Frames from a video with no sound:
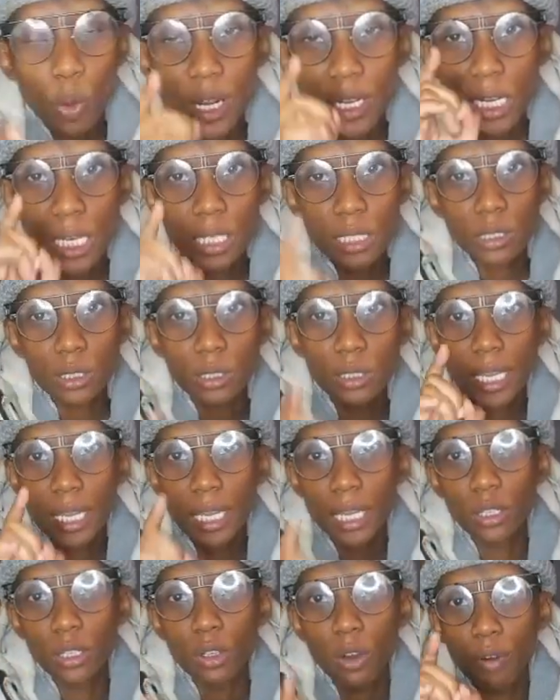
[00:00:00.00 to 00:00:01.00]
Wait
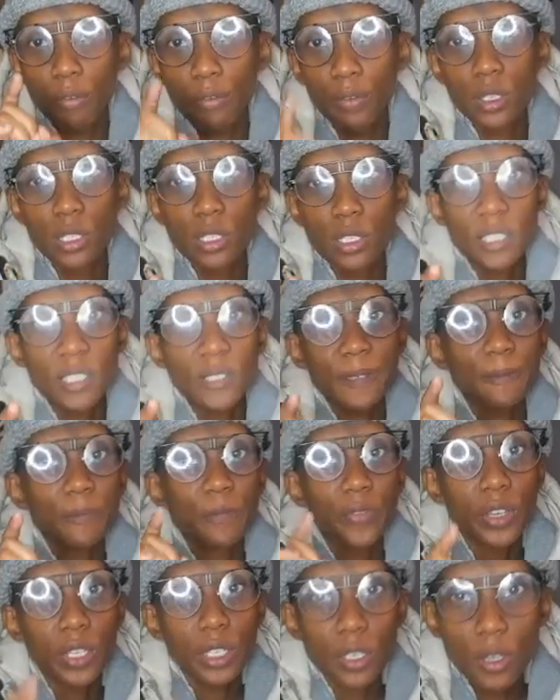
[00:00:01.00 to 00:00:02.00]
until the end of
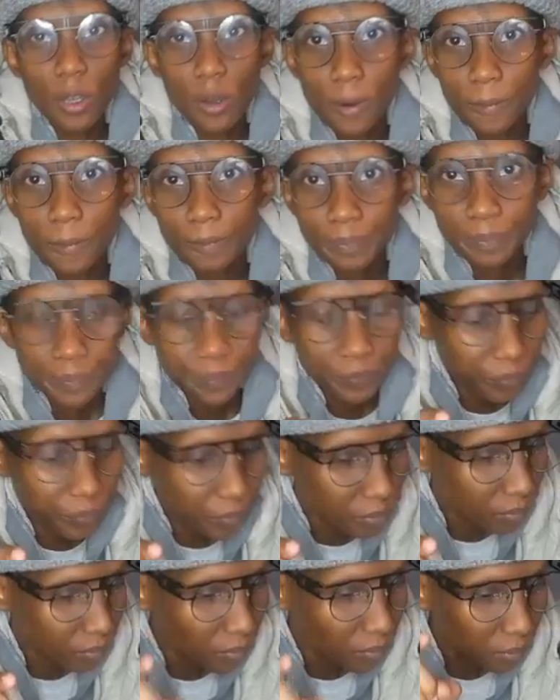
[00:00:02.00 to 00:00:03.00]
this video.
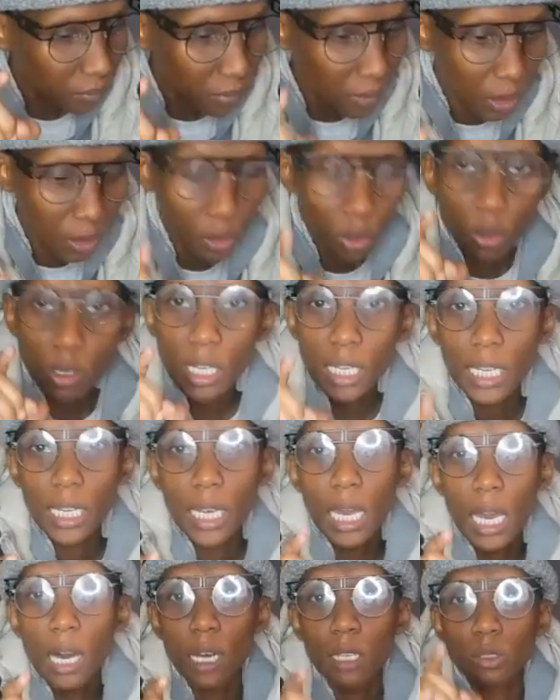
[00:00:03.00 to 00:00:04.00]
Don't
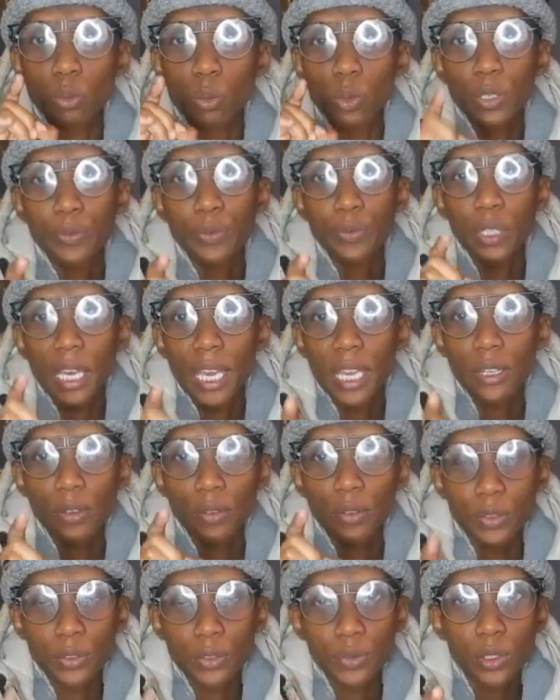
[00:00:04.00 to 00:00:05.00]
click out. Wait for the
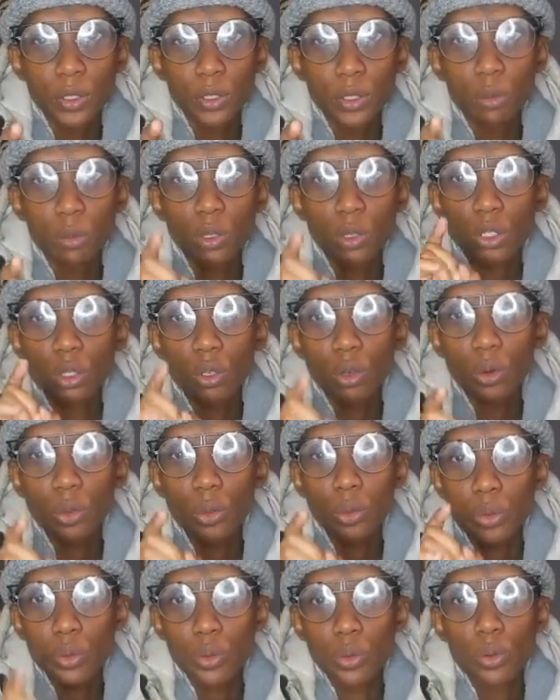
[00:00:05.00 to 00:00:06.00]
end of this video. We're going
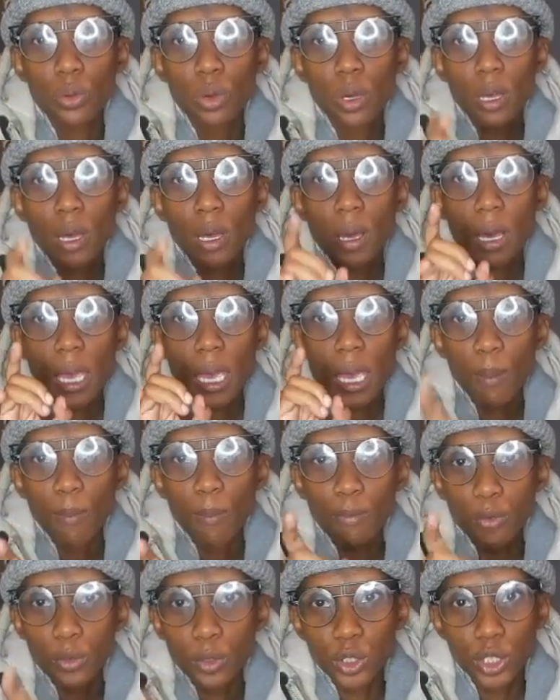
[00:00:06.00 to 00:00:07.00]
to go through
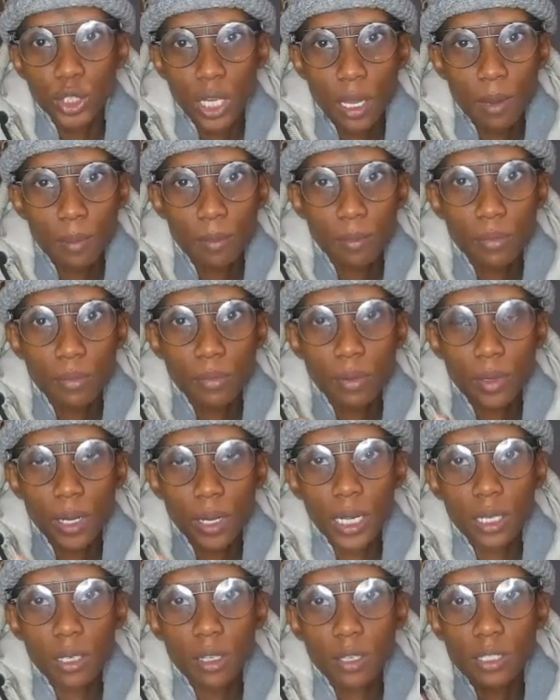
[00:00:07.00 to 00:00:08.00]
InfoJam,
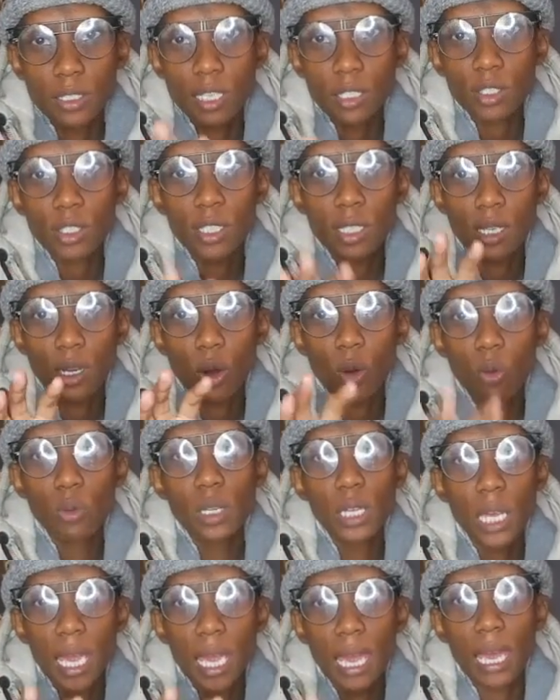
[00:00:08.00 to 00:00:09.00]
right? Because that's the
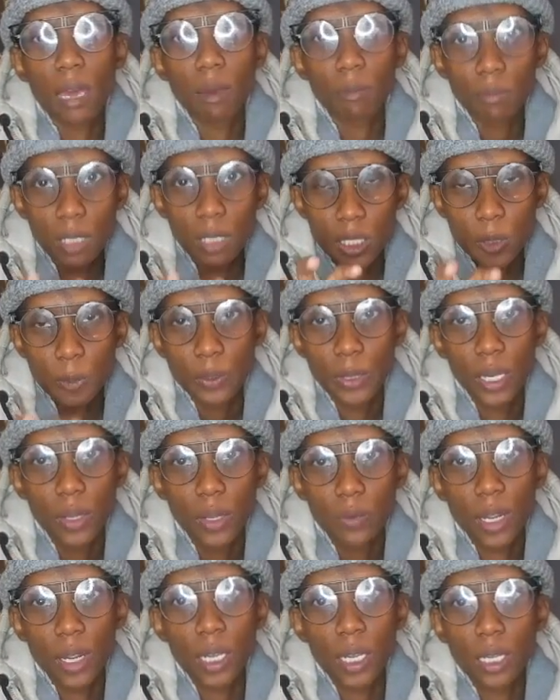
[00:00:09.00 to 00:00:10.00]
only app that's
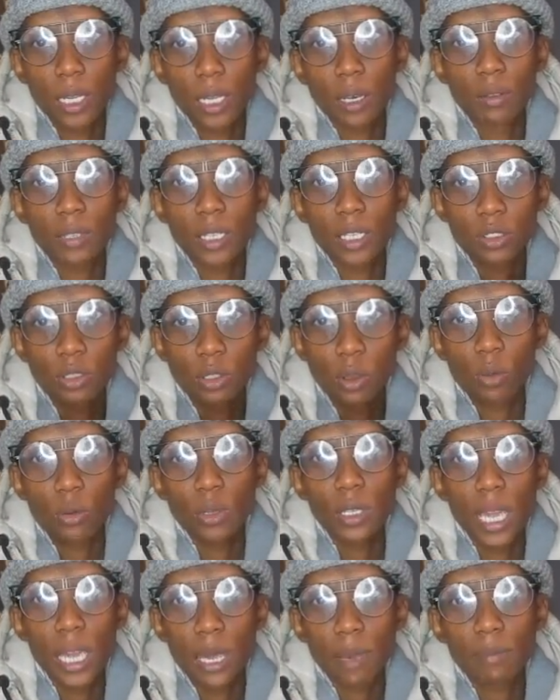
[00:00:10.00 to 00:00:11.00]
paying right now. That's
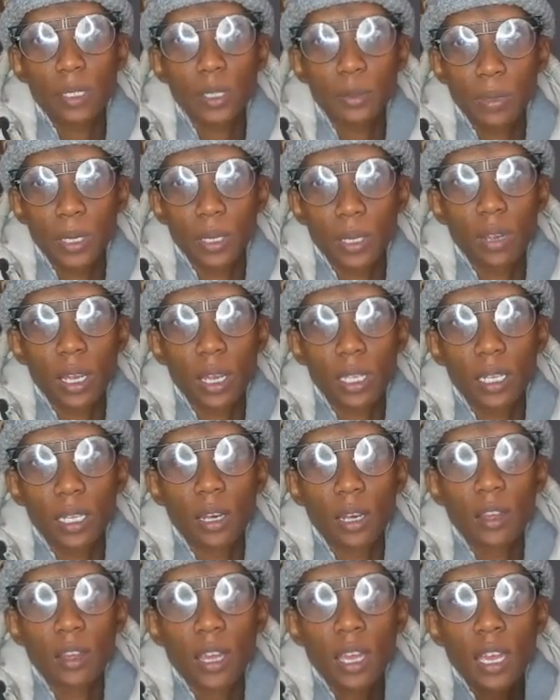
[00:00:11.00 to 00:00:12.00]
the only app that's paying
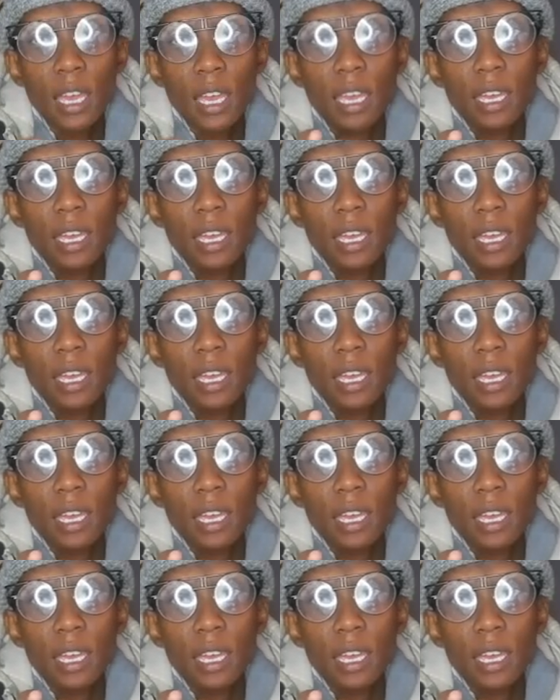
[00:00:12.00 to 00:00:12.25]
right now.